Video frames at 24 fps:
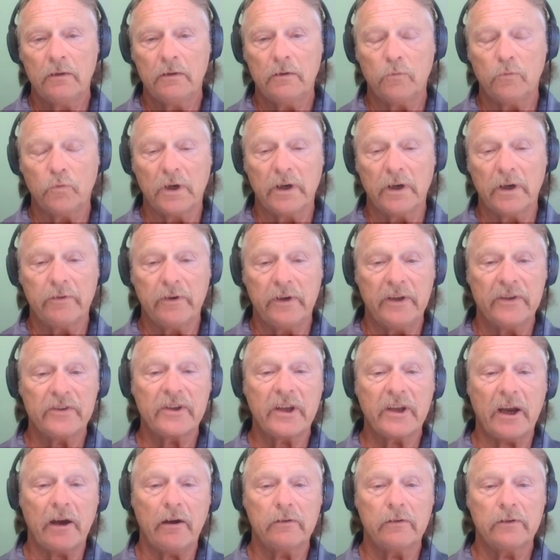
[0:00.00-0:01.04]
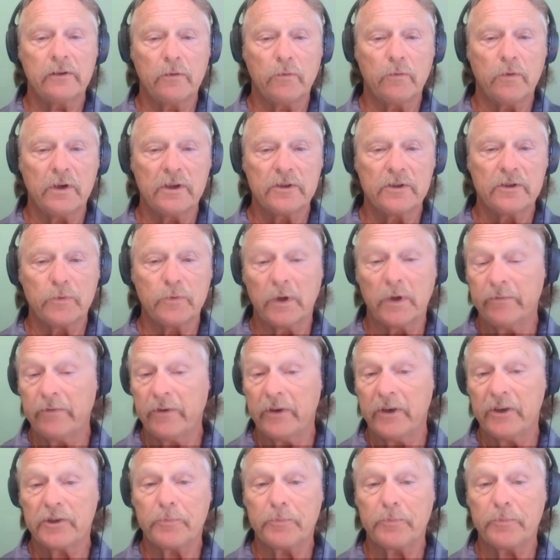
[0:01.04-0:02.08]
whatever his character was,
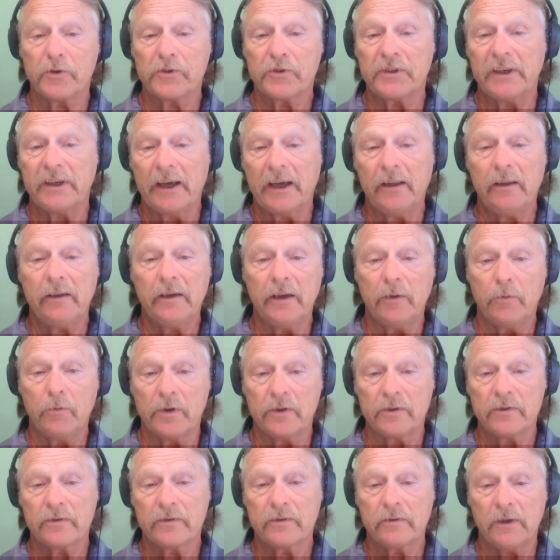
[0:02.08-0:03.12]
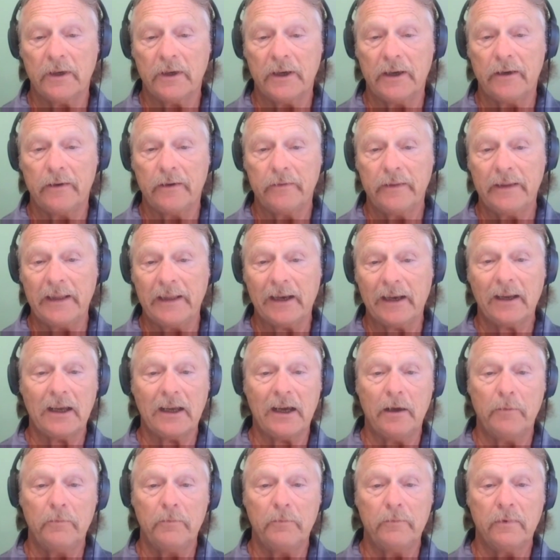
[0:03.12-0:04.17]
whatever his personality was,
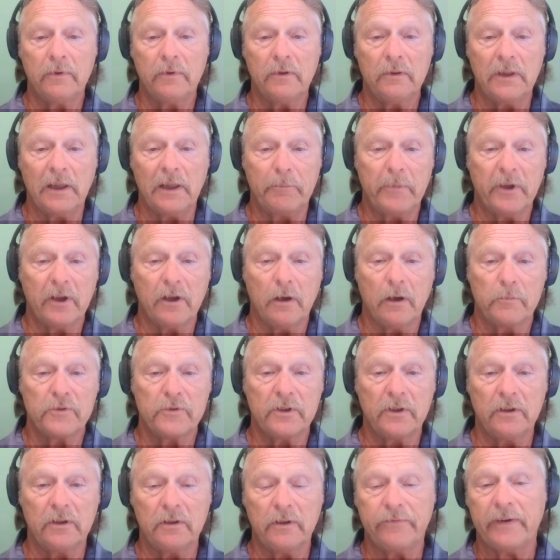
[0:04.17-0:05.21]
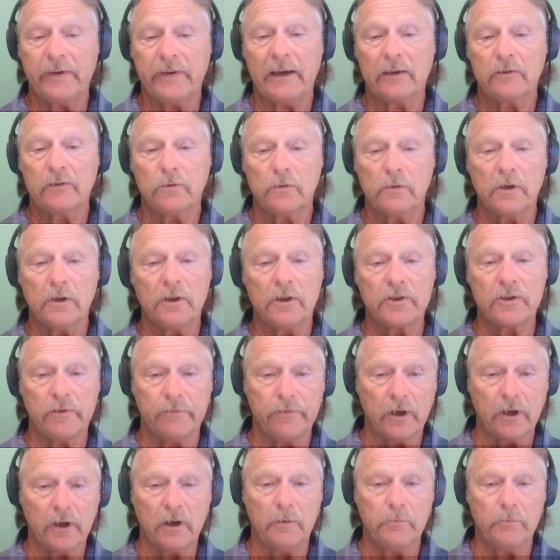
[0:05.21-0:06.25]
that becomes the de facto culture
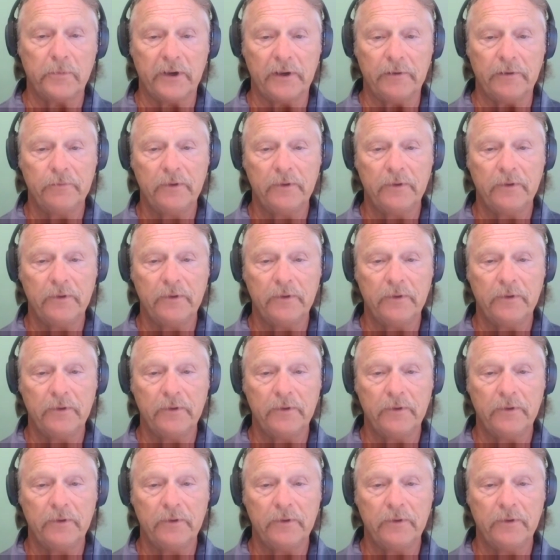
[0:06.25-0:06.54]
of the company.